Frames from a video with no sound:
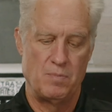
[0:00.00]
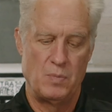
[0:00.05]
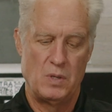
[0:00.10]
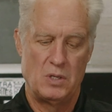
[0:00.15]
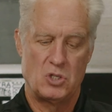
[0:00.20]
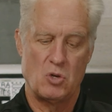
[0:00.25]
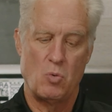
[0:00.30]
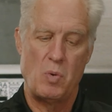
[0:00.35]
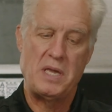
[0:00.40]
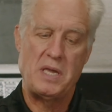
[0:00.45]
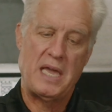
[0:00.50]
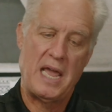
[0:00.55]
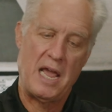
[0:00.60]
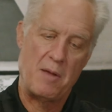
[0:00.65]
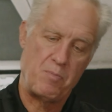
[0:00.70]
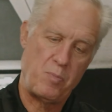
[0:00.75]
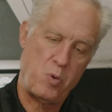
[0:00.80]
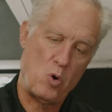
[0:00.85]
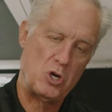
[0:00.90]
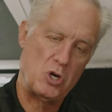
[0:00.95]
So we
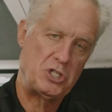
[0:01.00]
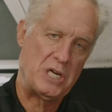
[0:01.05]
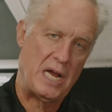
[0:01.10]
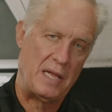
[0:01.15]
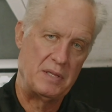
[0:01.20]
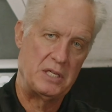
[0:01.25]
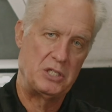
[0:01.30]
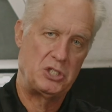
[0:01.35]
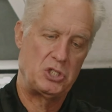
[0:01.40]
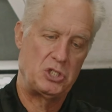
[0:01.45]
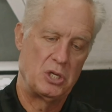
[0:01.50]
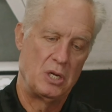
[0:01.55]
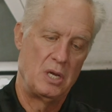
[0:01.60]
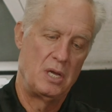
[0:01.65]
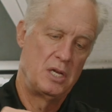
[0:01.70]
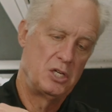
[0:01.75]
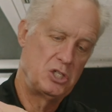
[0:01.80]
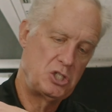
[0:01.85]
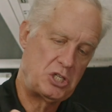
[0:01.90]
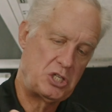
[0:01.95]
can't push on this
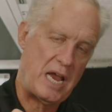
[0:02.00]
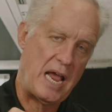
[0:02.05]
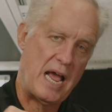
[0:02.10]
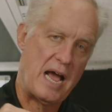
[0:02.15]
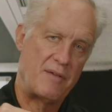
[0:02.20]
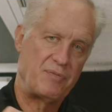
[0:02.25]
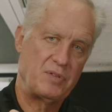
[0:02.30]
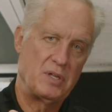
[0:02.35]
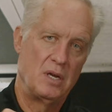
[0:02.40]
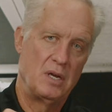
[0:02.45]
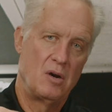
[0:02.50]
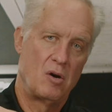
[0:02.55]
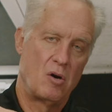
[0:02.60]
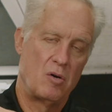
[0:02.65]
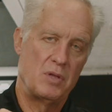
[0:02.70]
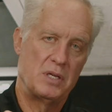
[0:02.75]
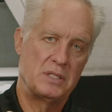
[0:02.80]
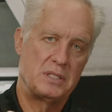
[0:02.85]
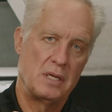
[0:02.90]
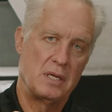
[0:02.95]
shaft or
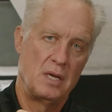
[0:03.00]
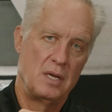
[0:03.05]
this